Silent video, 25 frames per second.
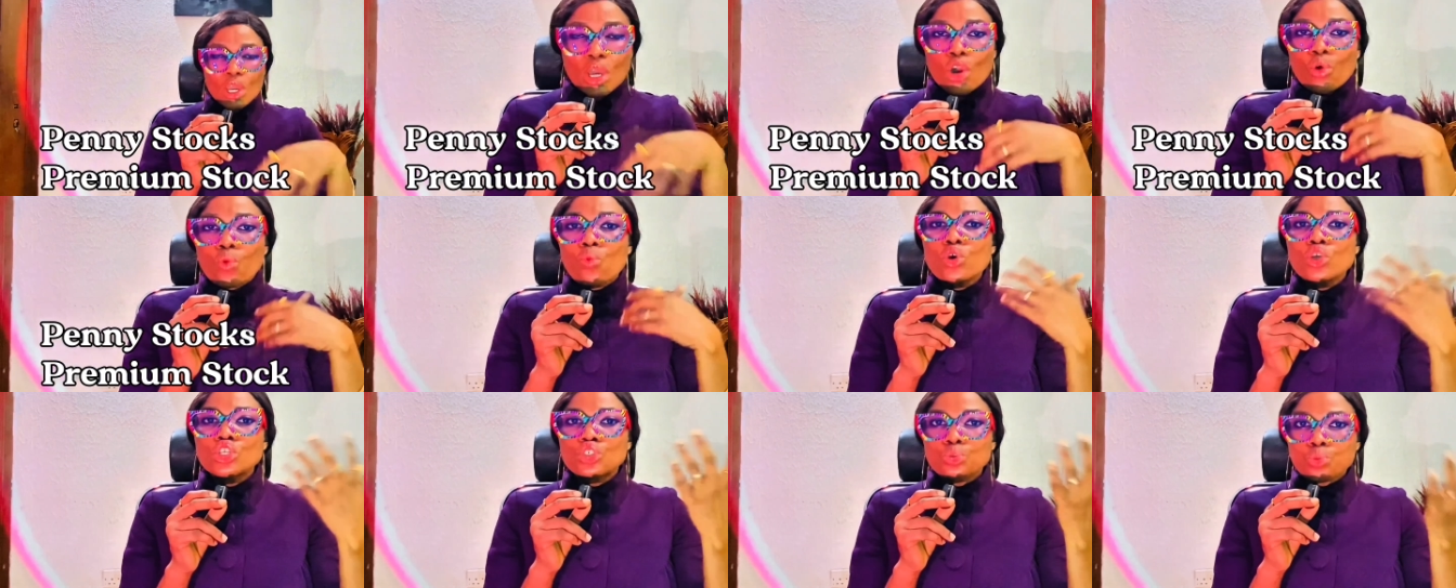
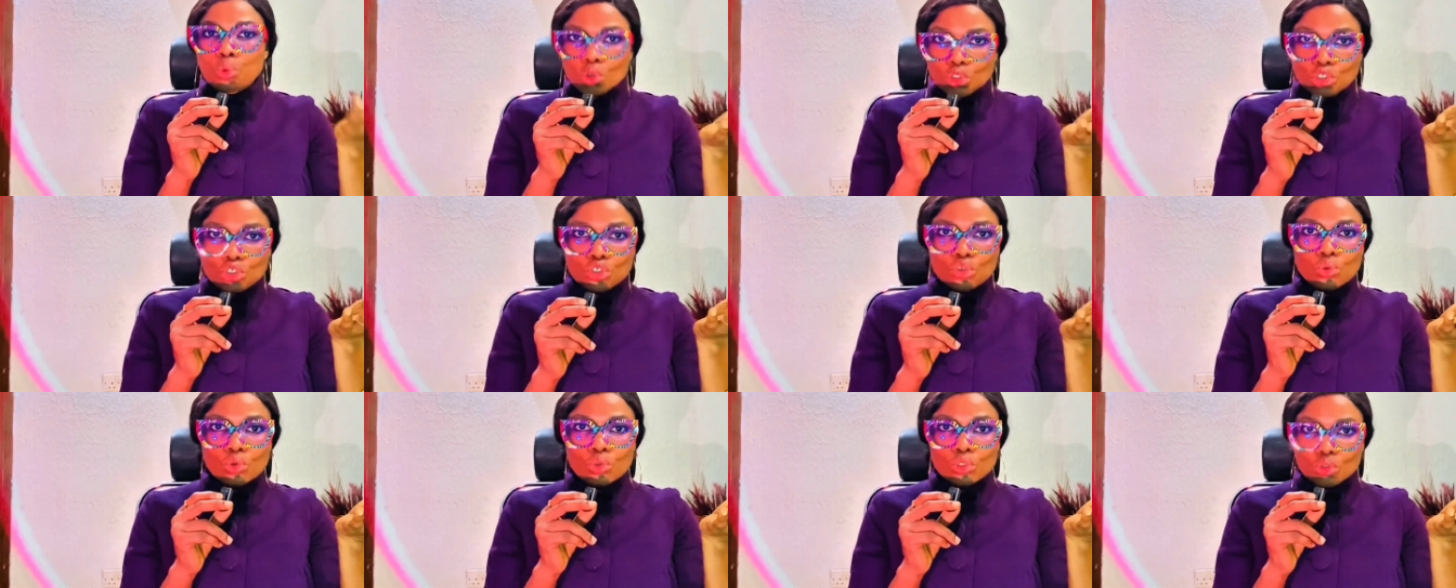Which one do
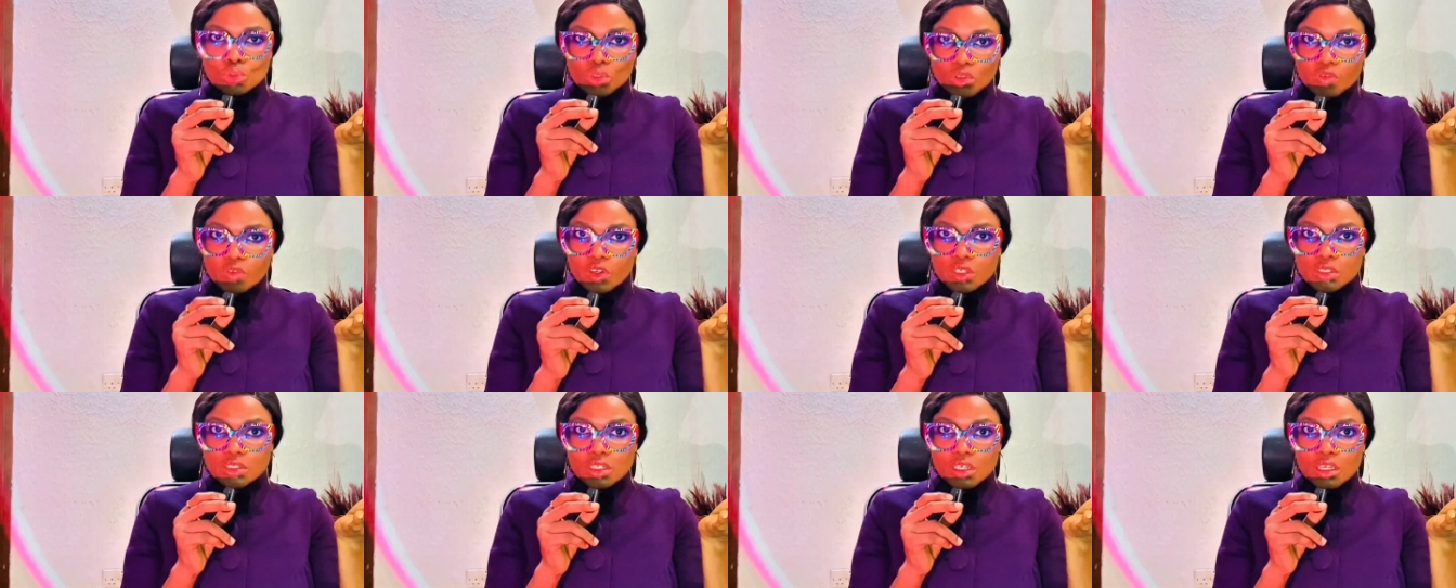you want to
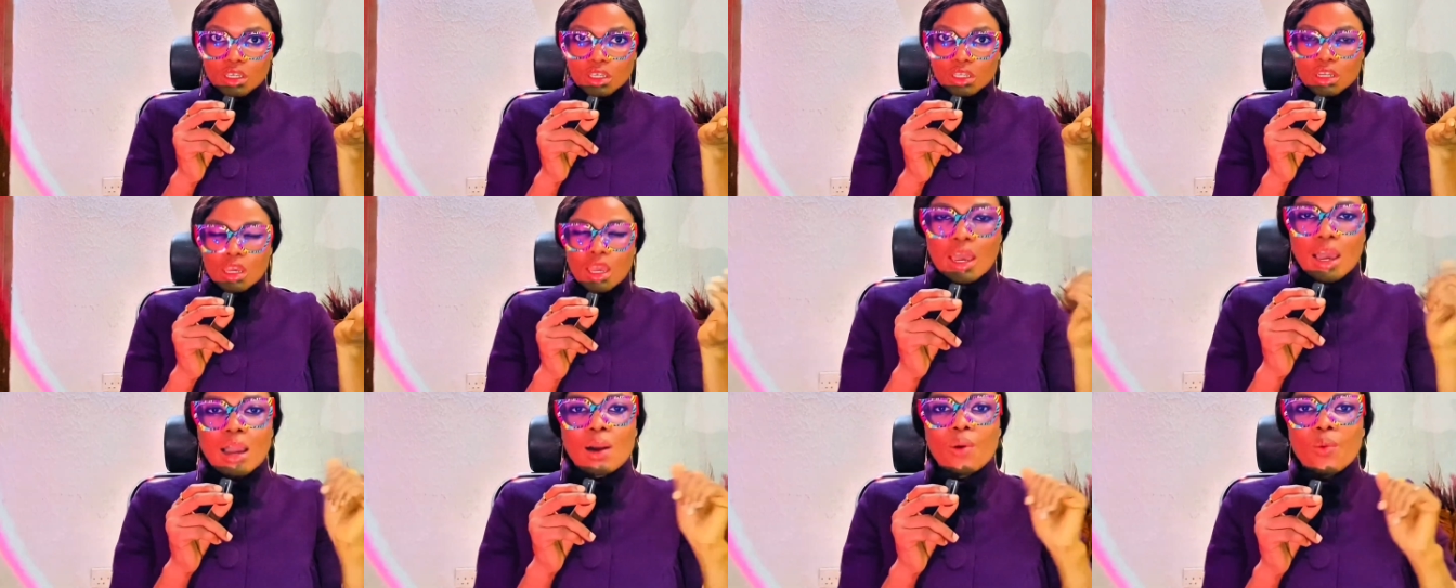invest in
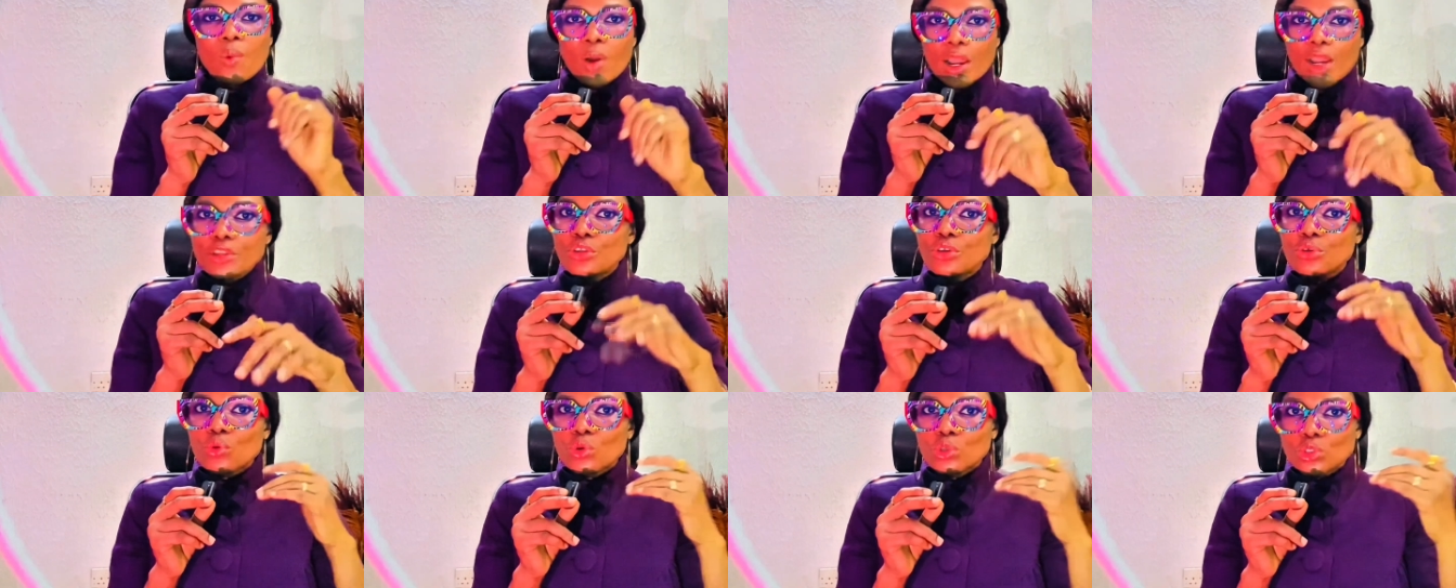and why
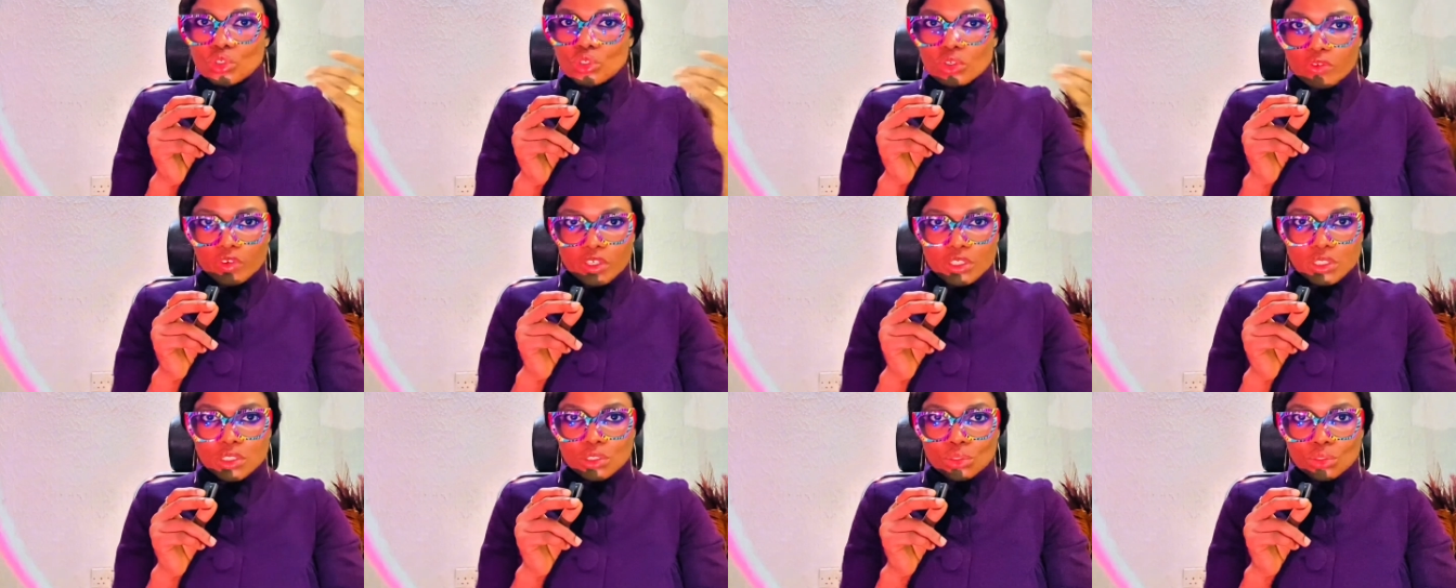do you want to
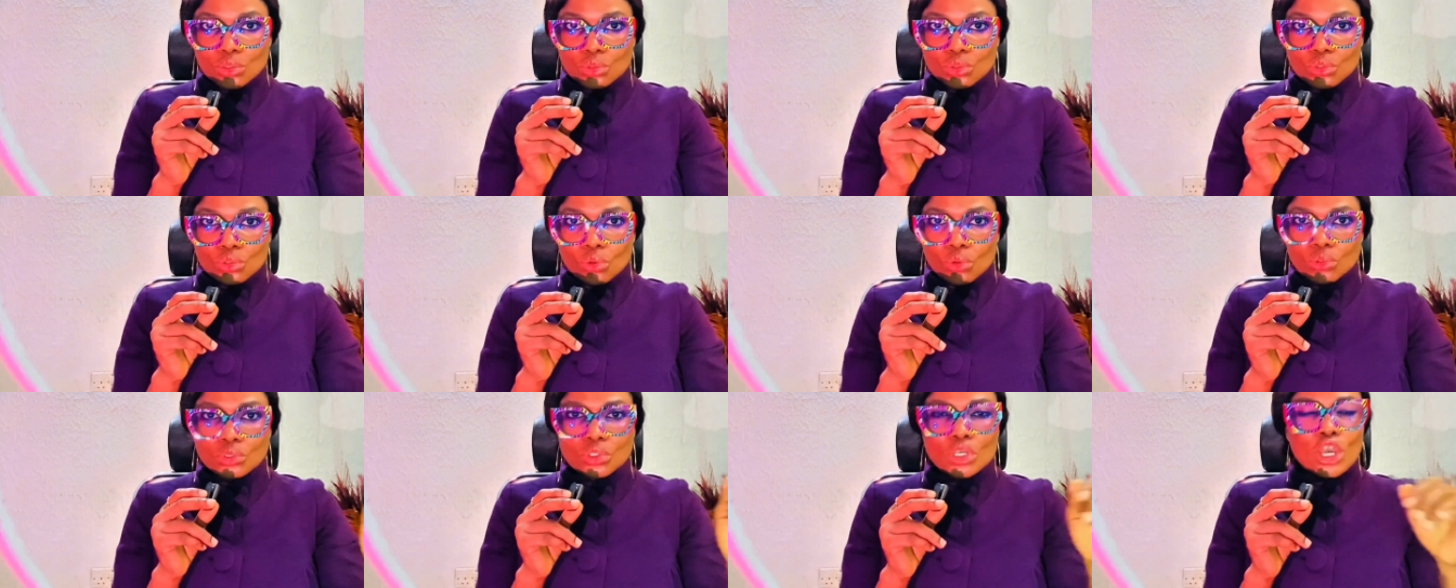invest in those
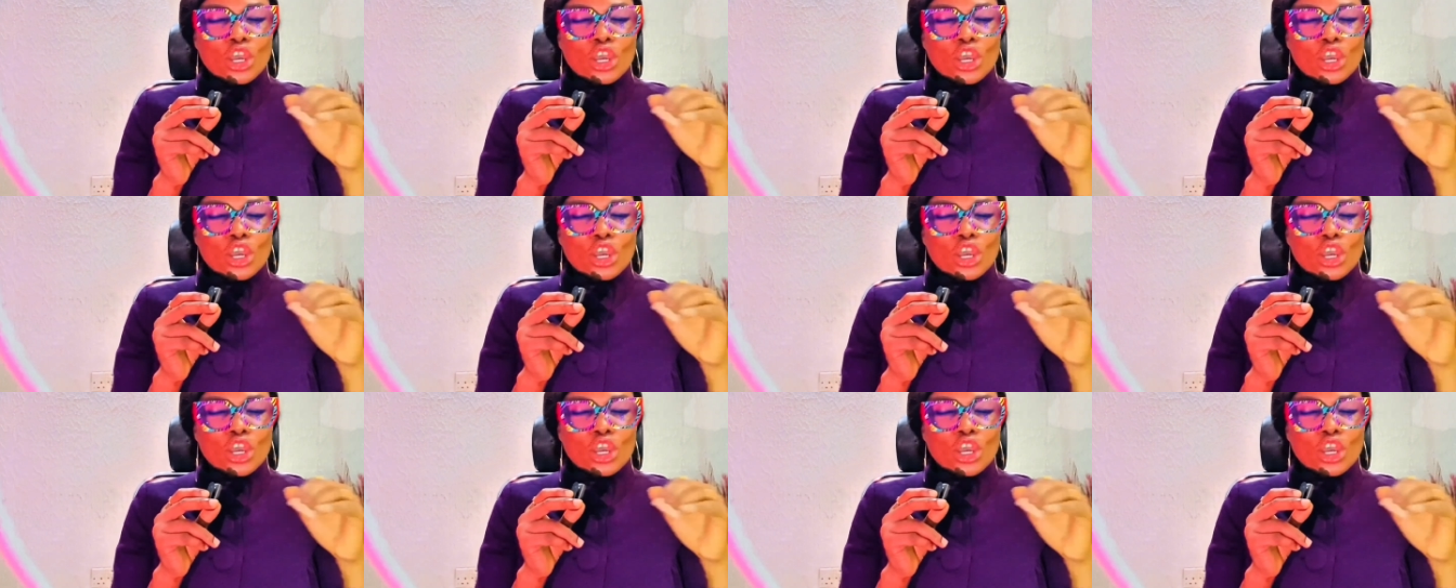stocks?